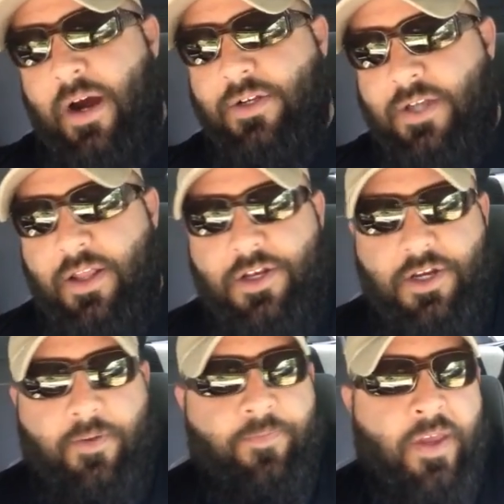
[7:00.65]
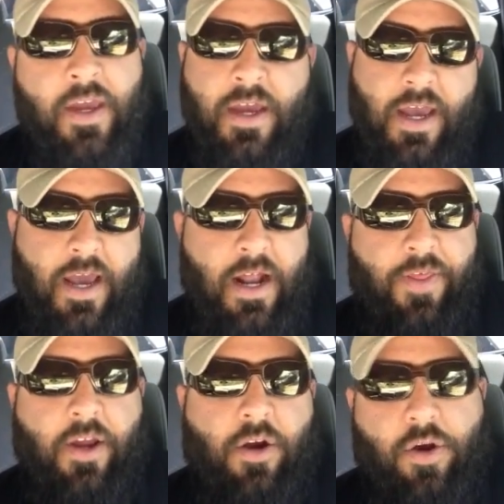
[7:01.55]
outside the gym, and I
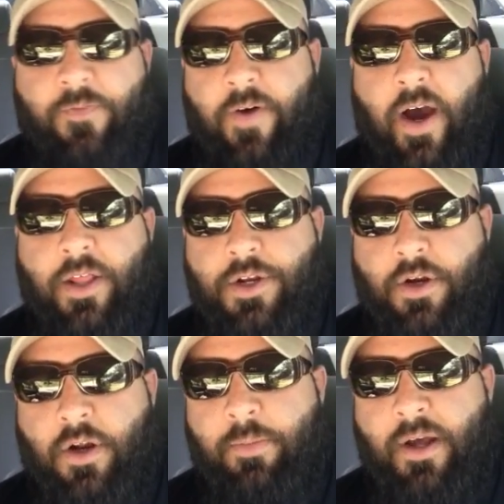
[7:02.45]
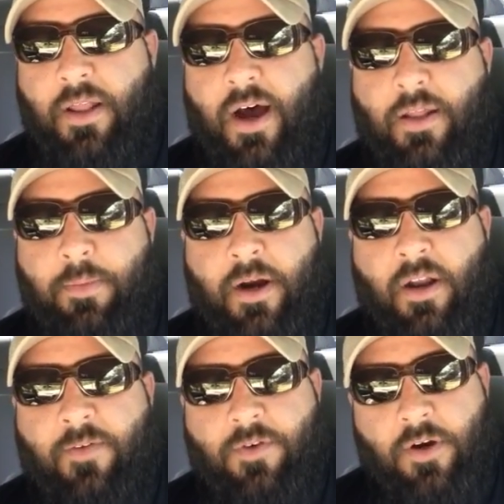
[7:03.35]
think you're going to find that you're going to be a lot better
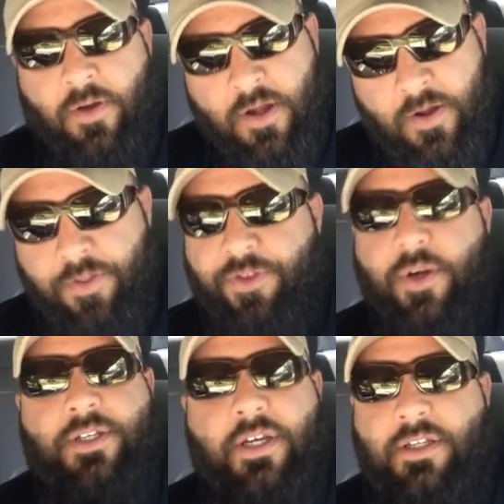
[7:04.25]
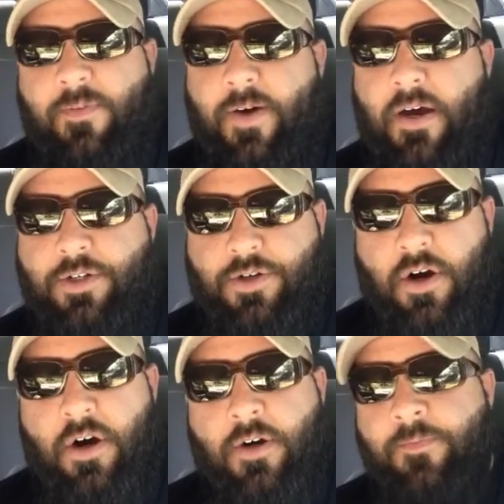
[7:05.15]
lifter. 365
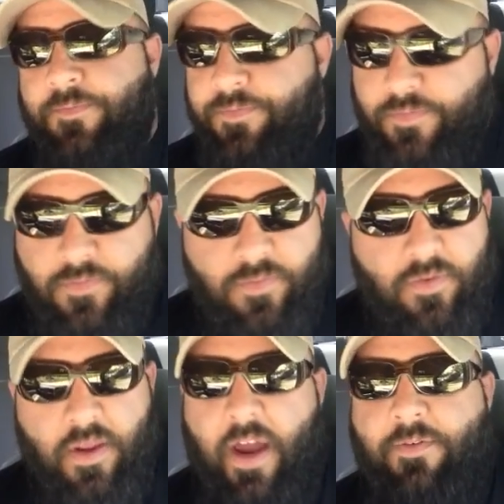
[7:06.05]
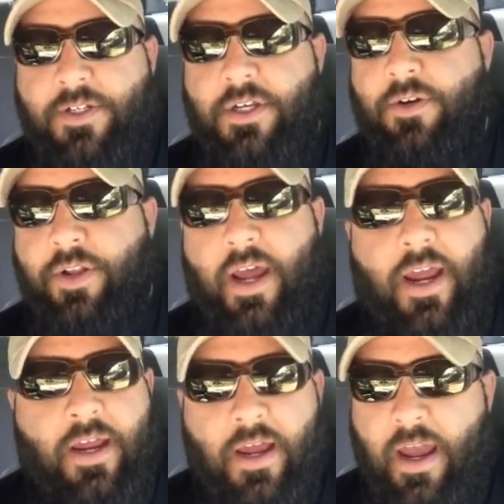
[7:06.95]
strong every single
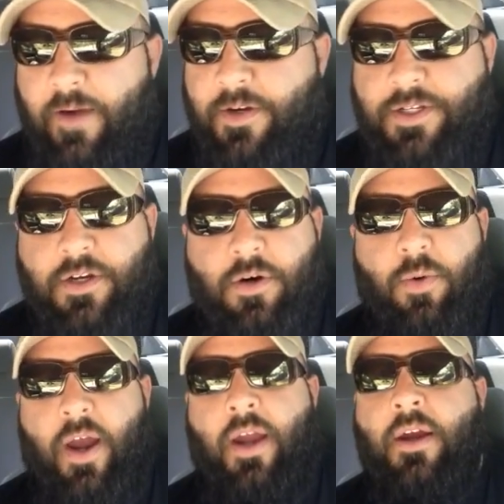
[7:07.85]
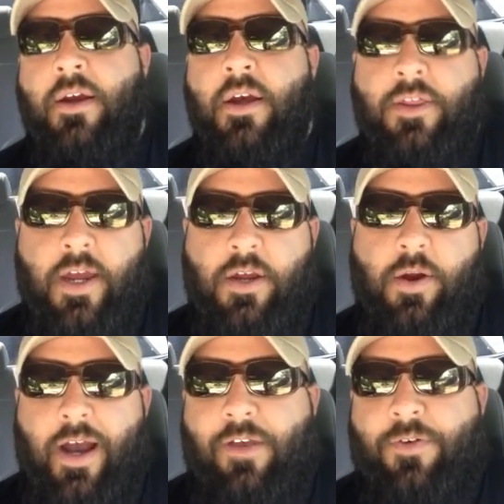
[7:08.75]
day, every single way. Thank you
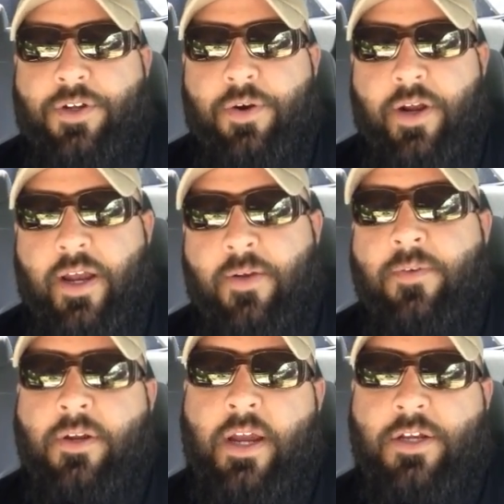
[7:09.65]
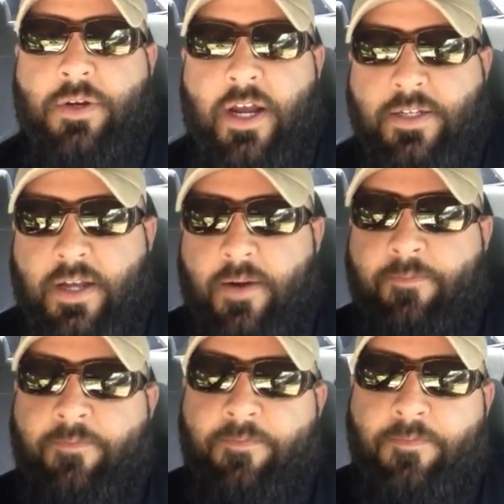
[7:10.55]
guys for tuning in. Catch you next time.